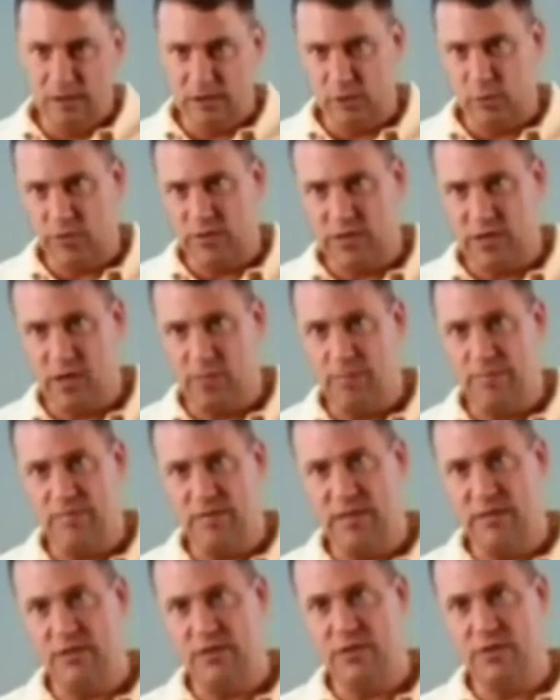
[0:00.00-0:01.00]
So with the help of
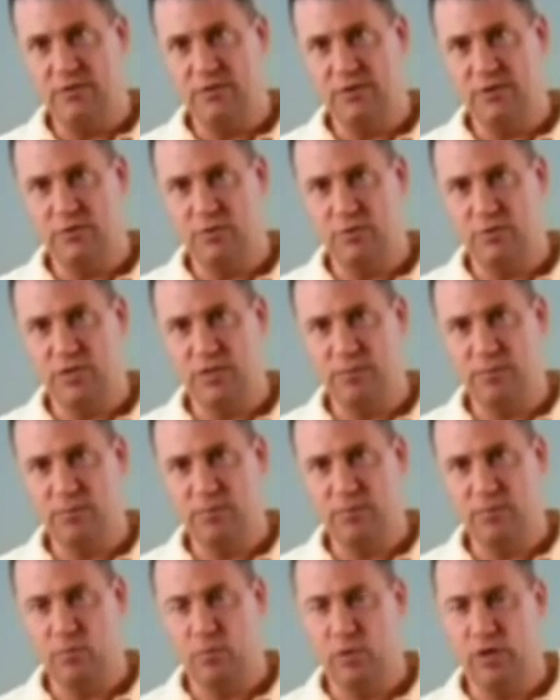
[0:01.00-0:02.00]
the engineers at True
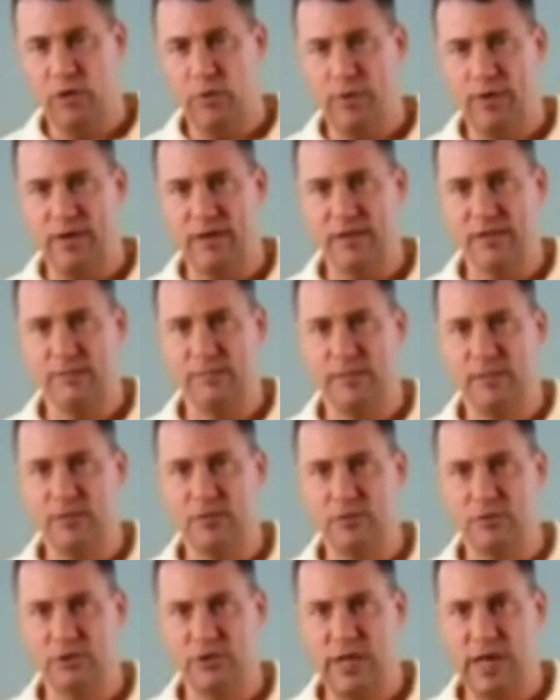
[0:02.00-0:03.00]
Temper, we created a
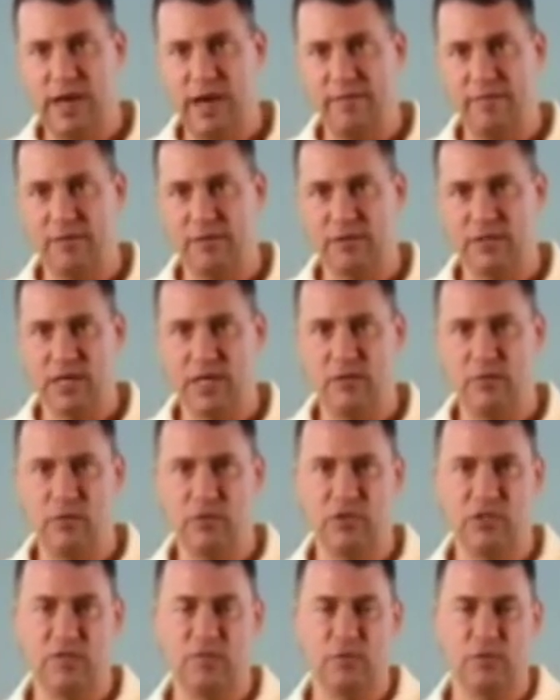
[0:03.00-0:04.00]
special shaft designed to
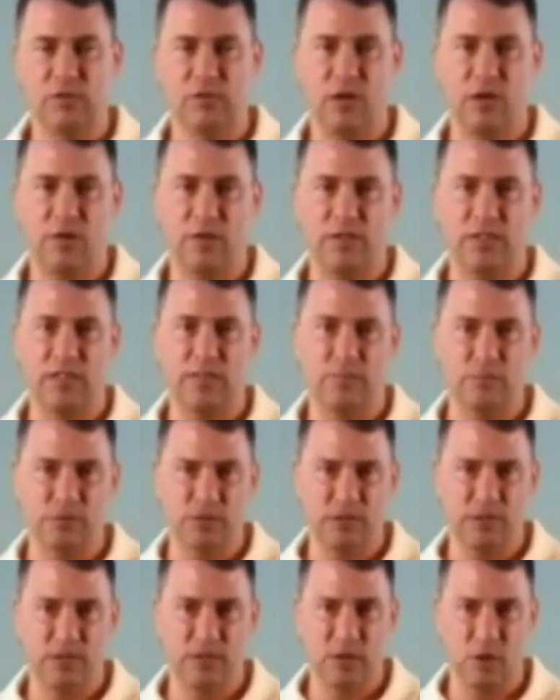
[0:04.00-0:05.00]
achieve what's called a
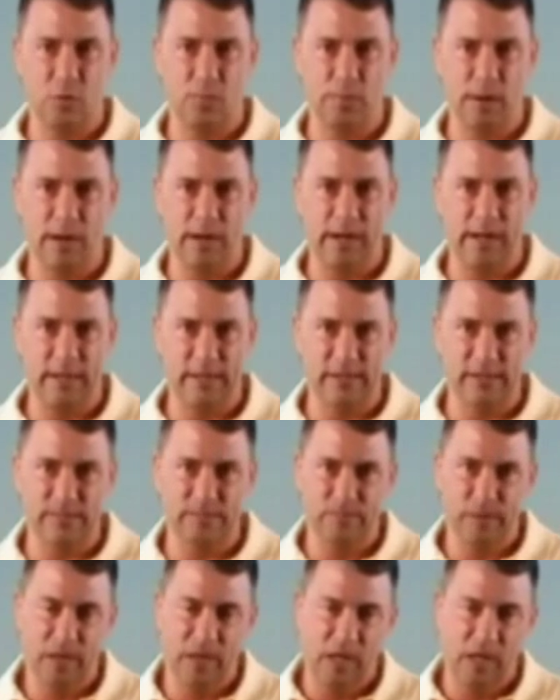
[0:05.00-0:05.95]
10% toe bias.